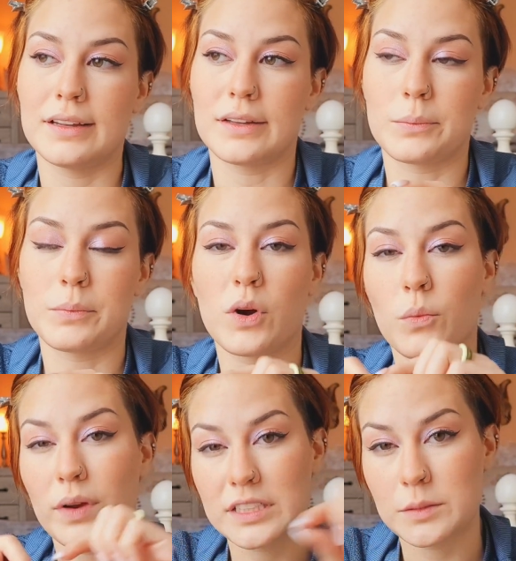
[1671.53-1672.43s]
more
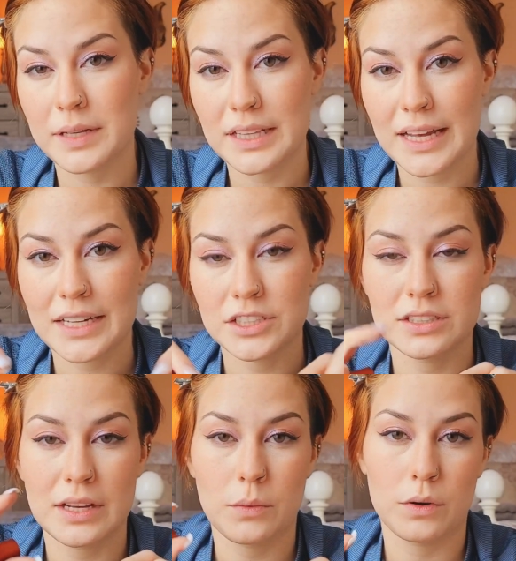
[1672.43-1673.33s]
wispy lashes
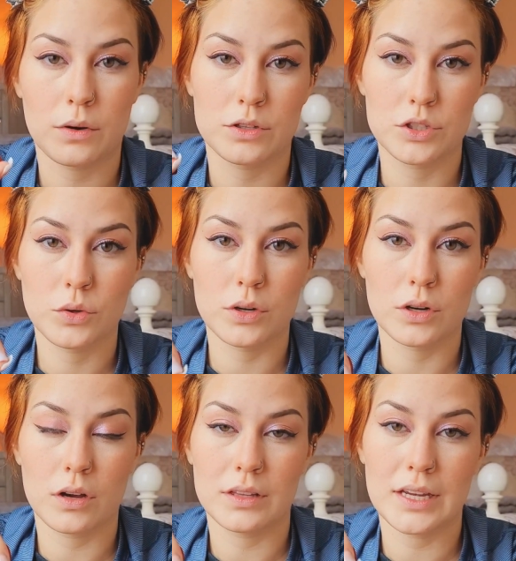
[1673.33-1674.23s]
that were shorter
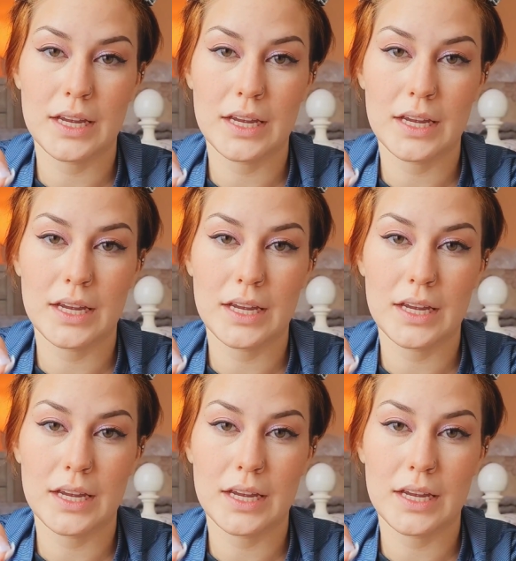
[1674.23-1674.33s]
on the